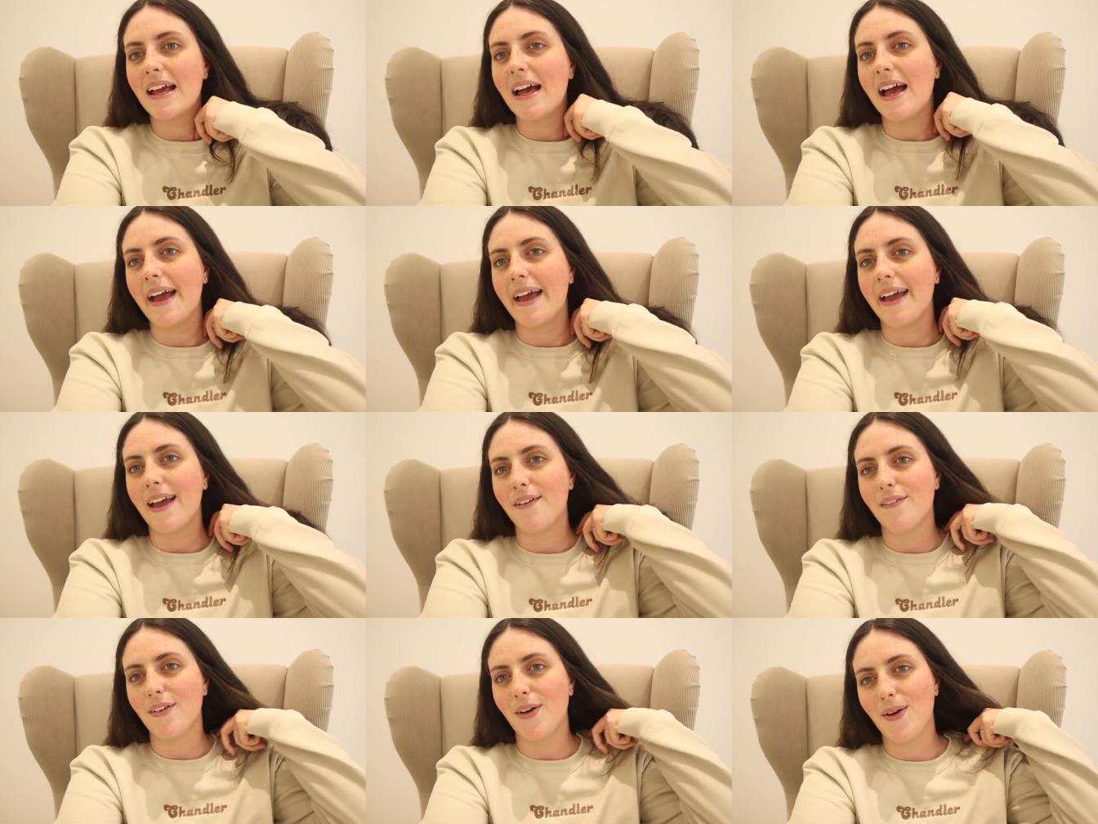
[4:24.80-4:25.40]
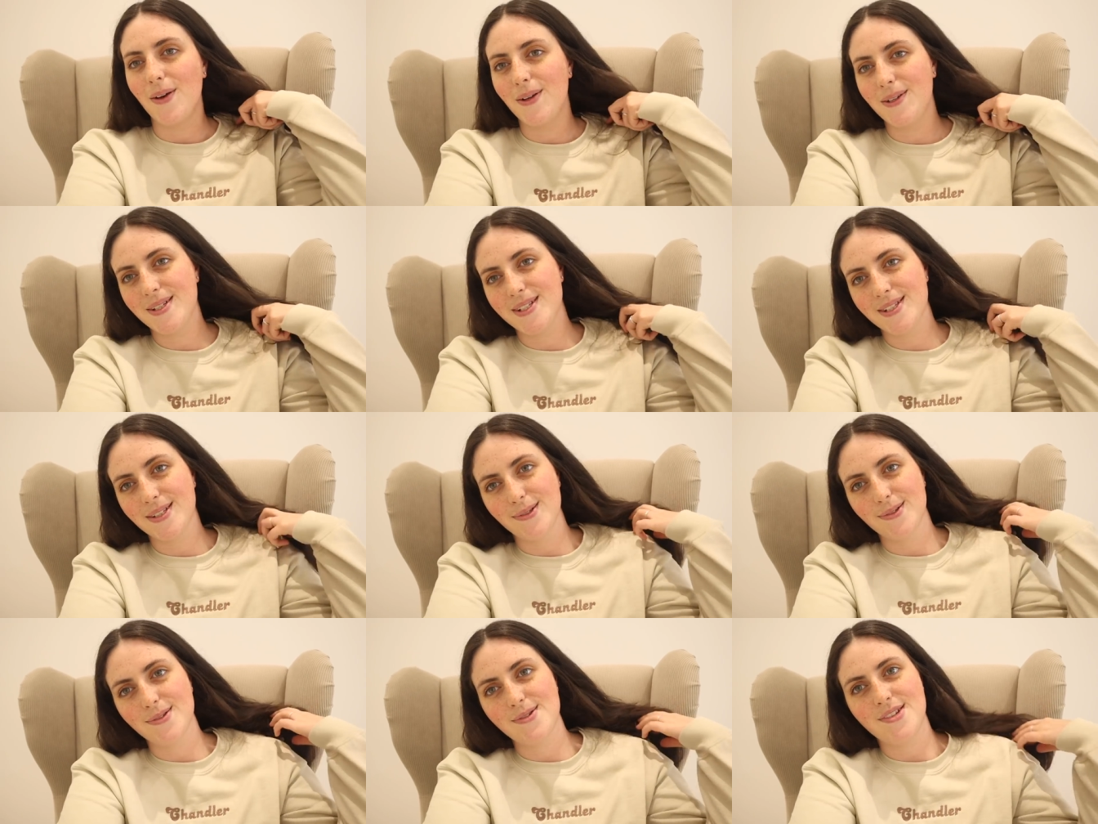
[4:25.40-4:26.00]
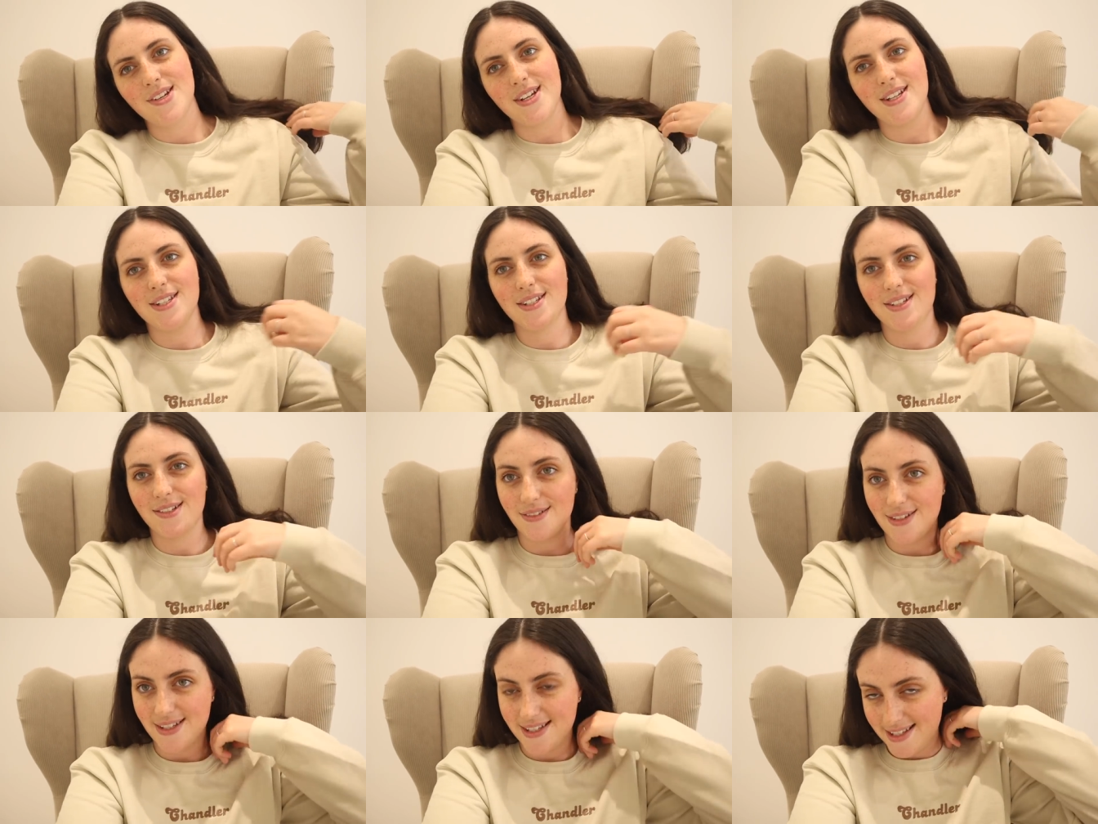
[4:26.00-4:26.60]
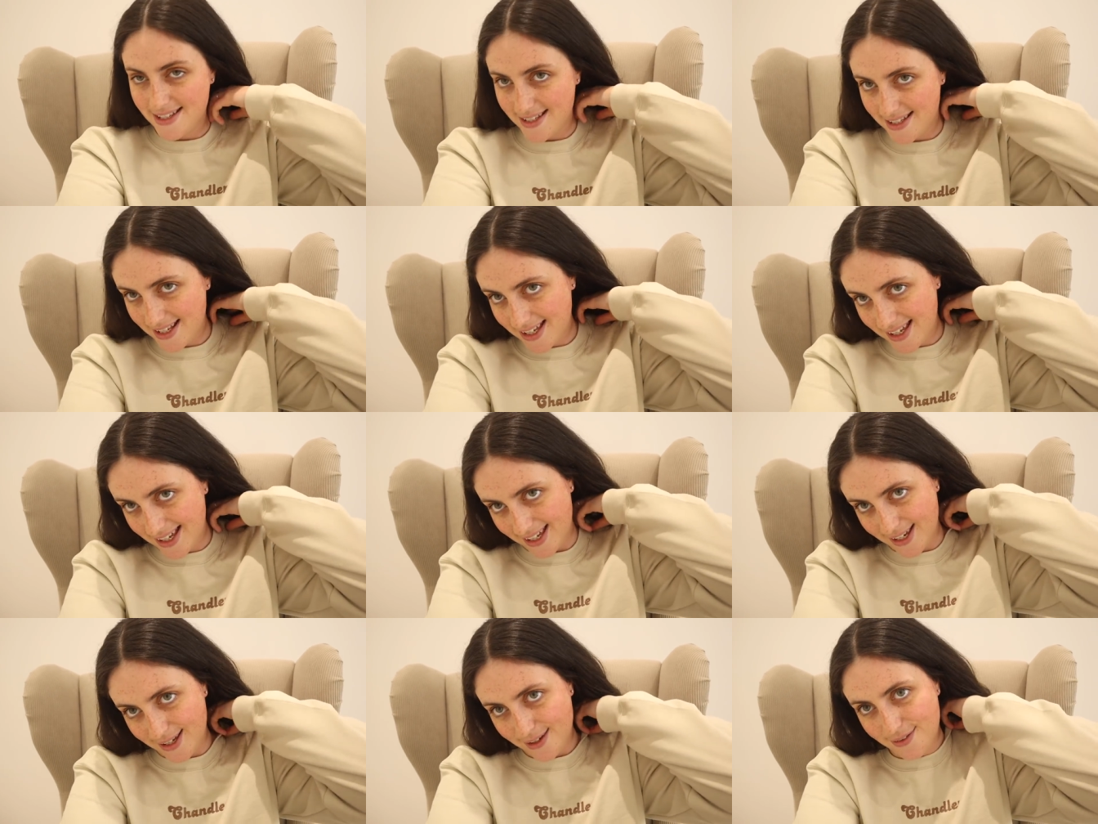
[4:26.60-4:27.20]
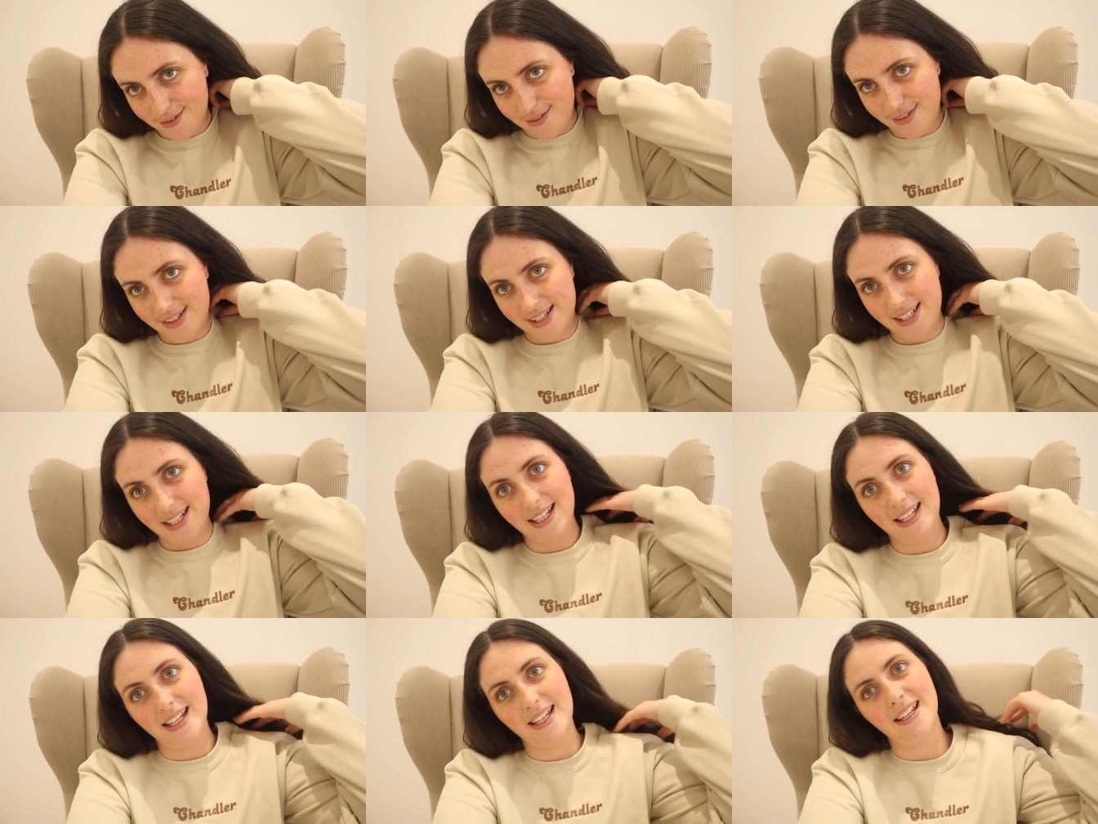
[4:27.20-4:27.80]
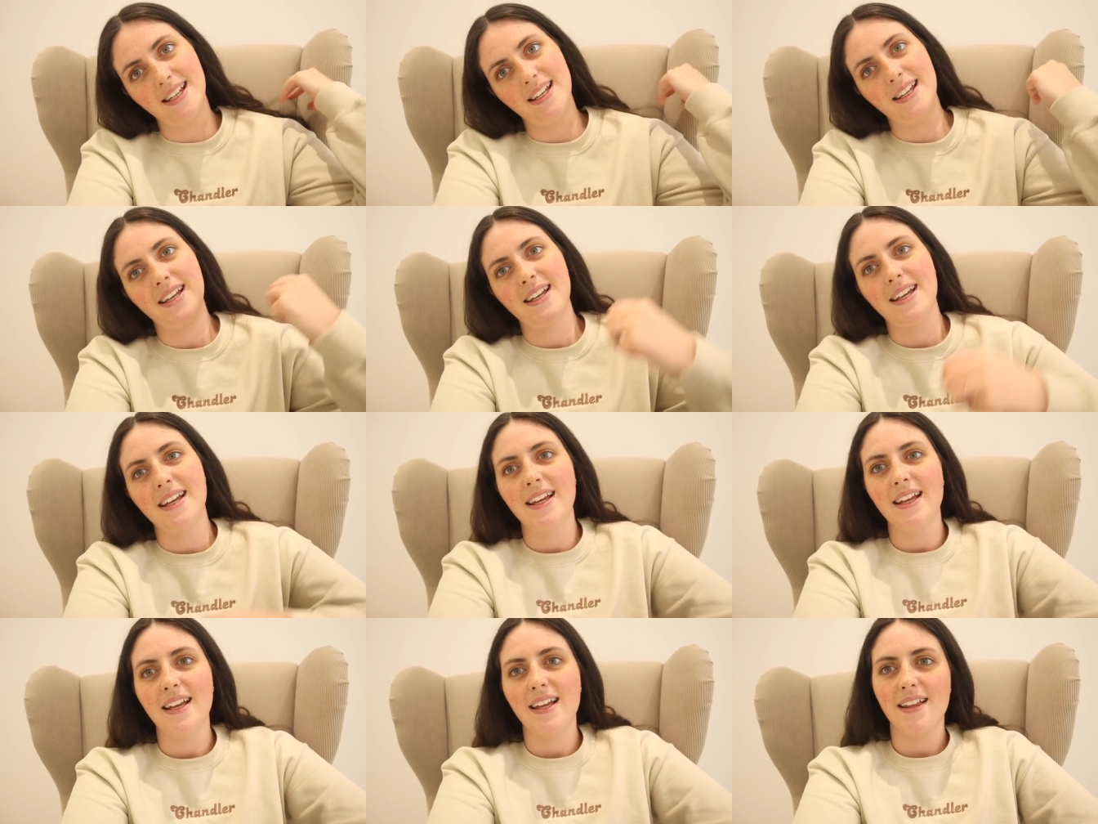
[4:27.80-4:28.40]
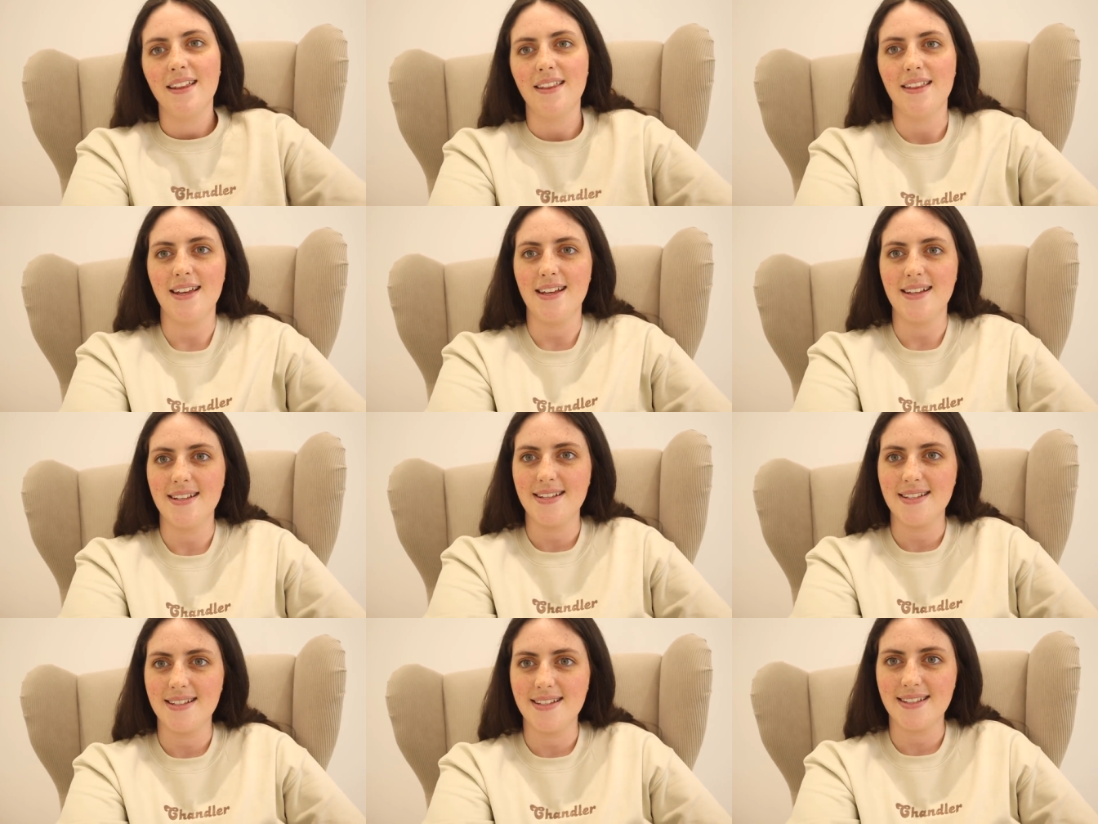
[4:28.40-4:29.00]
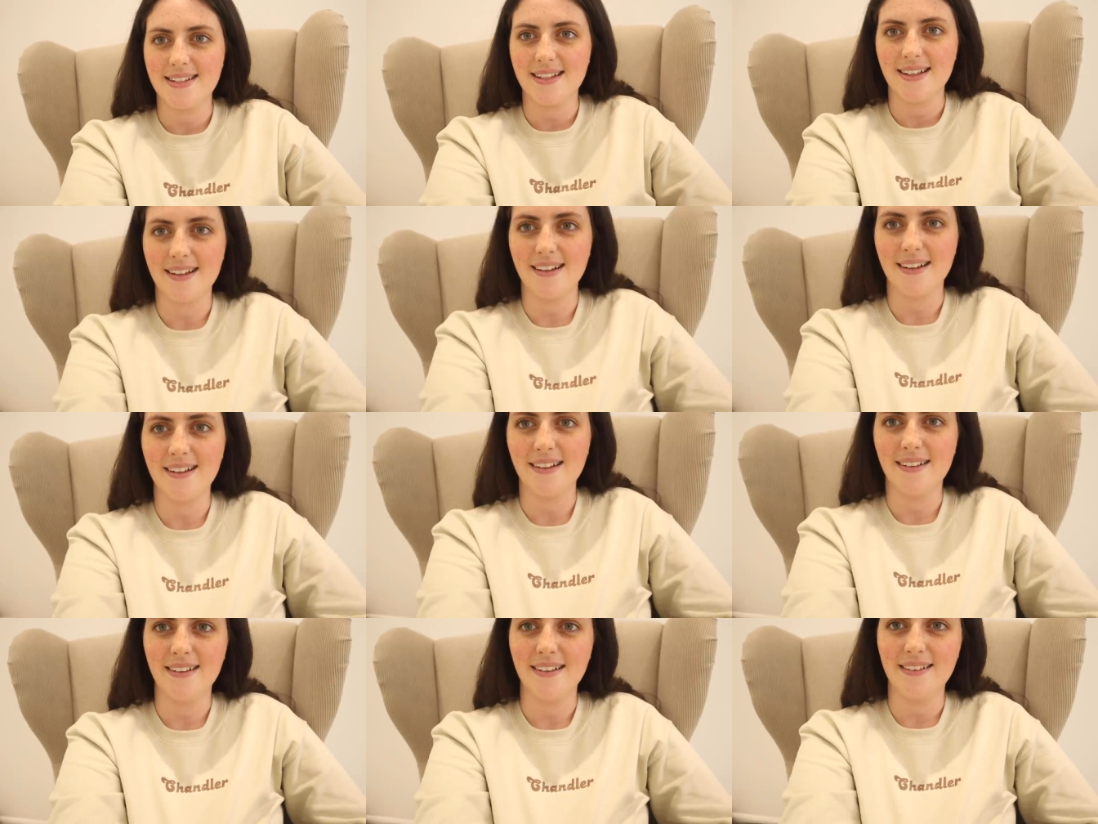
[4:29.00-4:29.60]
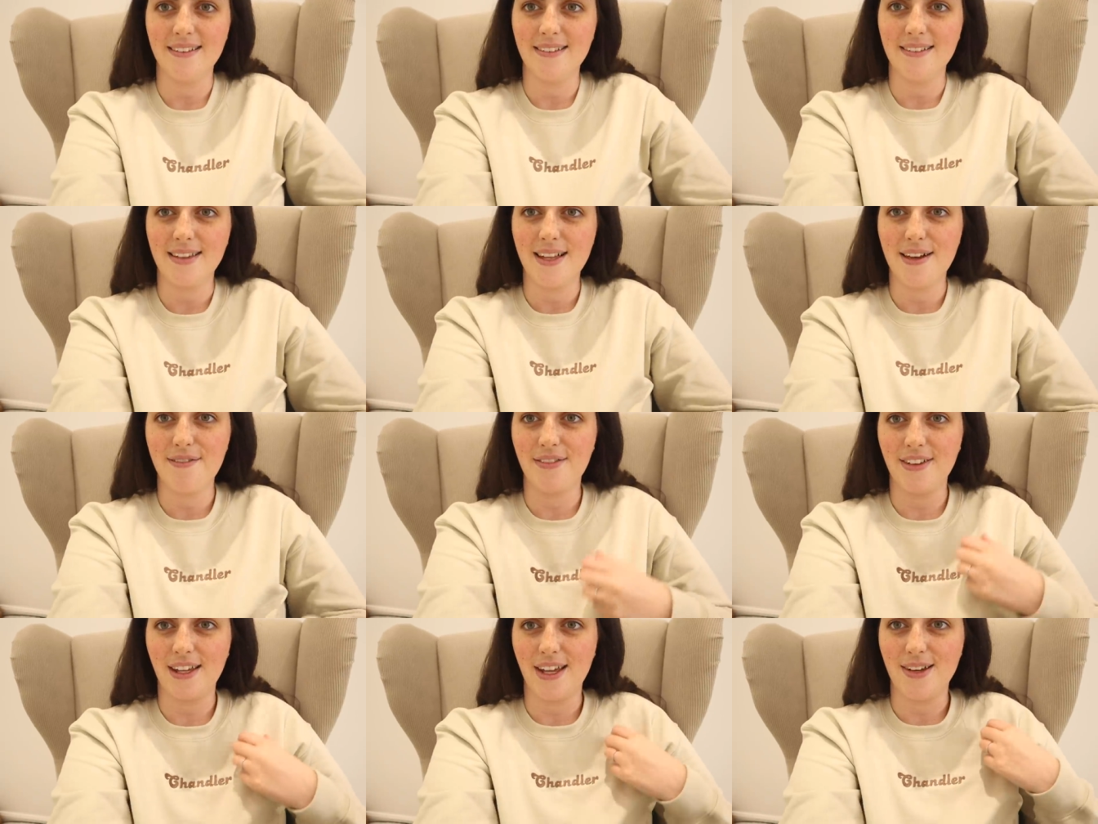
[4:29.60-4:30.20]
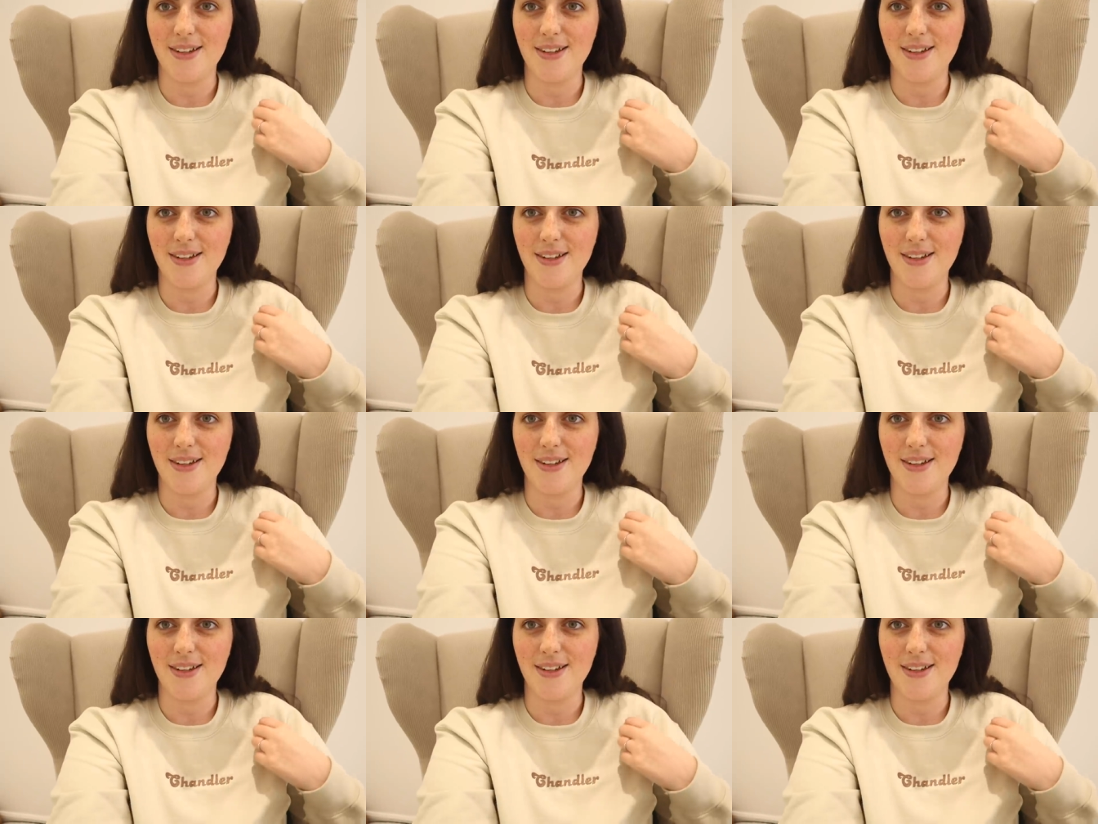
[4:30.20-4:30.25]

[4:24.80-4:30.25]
I have also just received this lovely